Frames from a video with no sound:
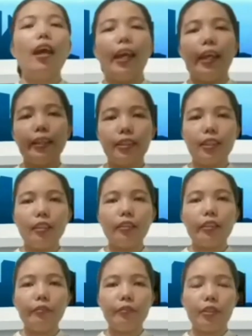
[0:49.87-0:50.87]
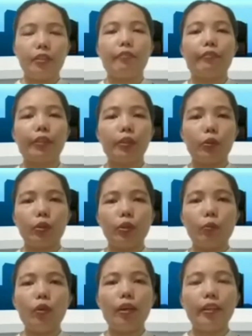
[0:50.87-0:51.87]
Incentives refer to
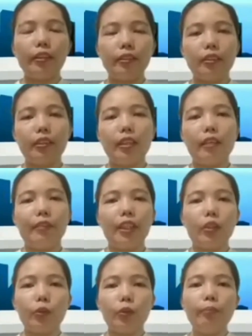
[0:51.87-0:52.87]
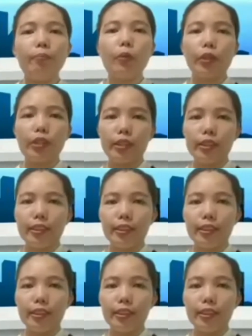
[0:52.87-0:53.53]
rewards given to employees